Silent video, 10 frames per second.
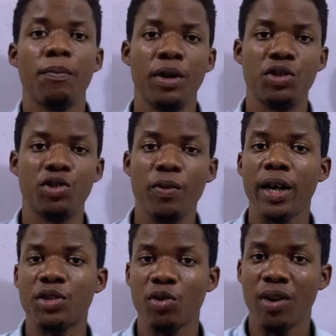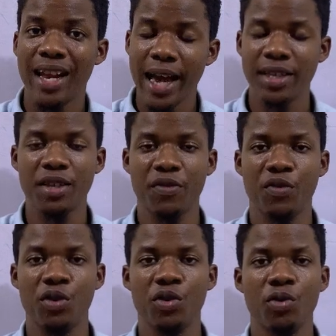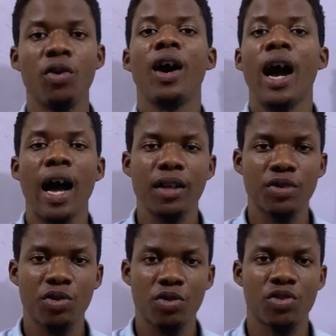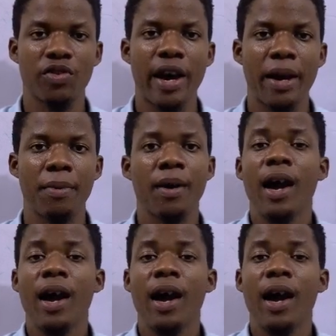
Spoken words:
please do it to like this video and subscribe.